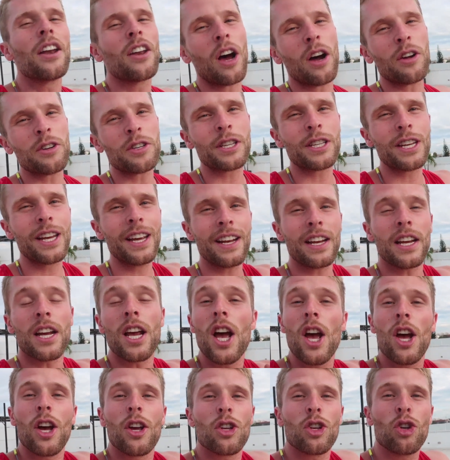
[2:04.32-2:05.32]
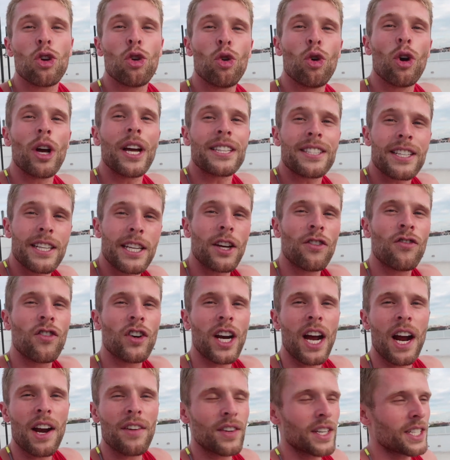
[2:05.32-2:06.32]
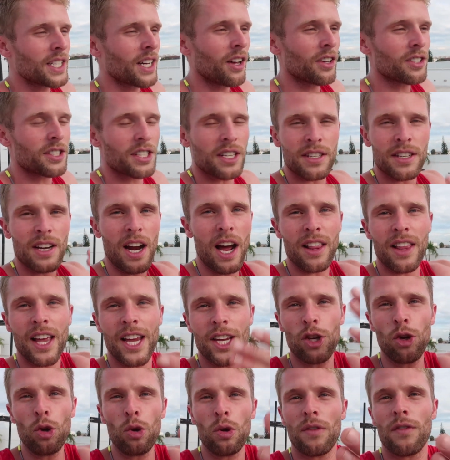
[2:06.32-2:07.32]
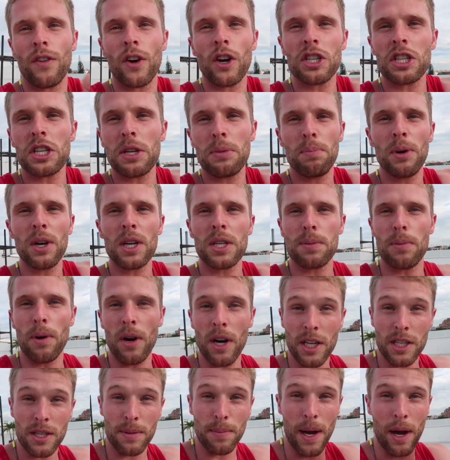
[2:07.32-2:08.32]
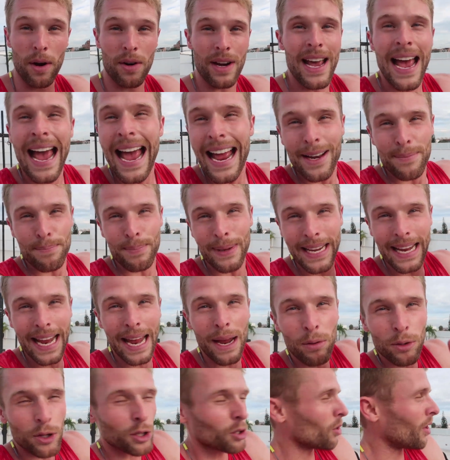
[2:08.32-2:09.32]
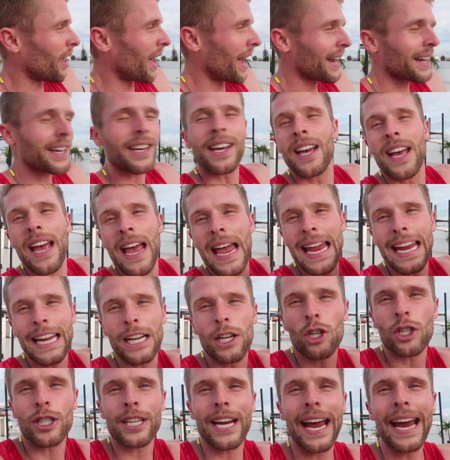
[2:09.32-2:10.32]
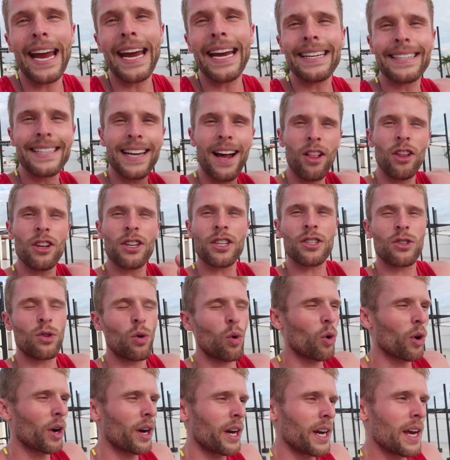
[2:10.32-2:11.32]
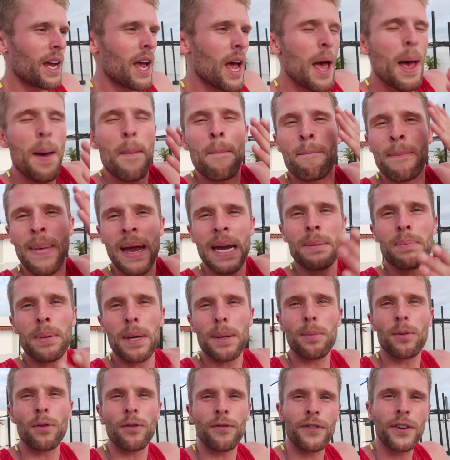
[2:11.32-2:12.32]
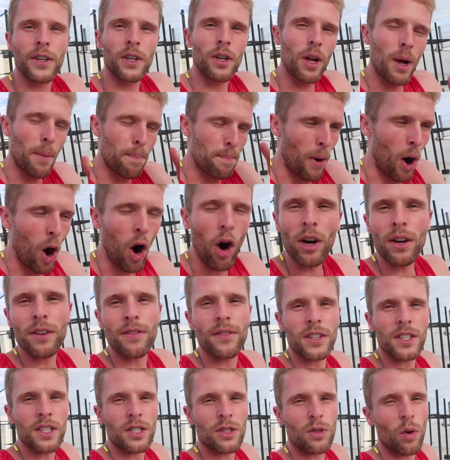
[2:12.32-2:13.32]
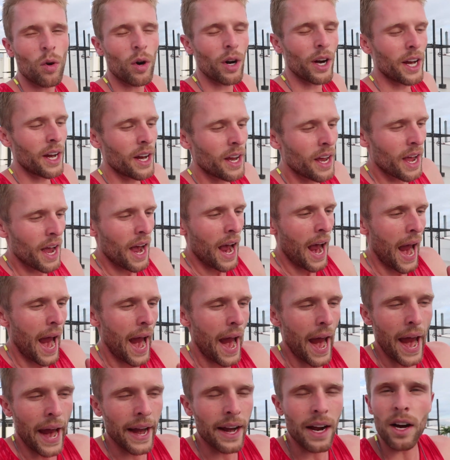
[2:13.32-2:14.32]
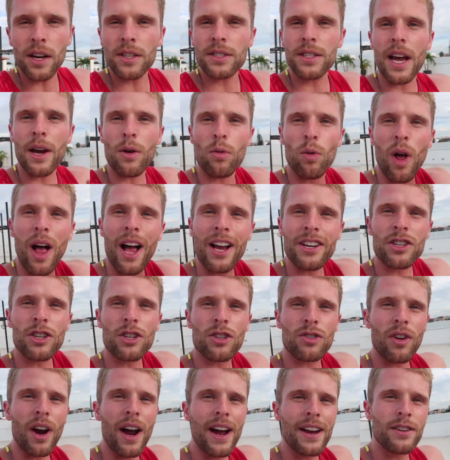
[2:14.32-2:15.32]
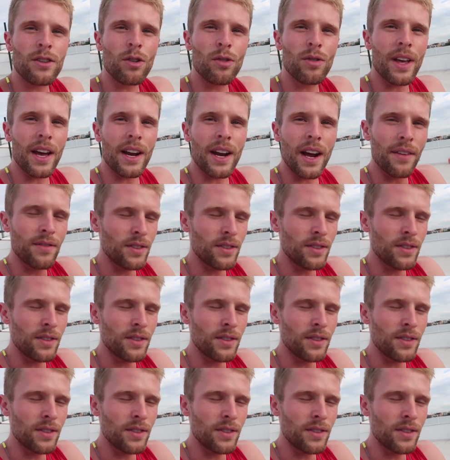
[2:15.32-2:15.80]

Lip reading: No, I'm just kidding. It's a different kind of intelligence. It's not like university book smart. It's about being able to like entertain, tell a story, make people feel part of the story. And I was like, well, I should try and do that.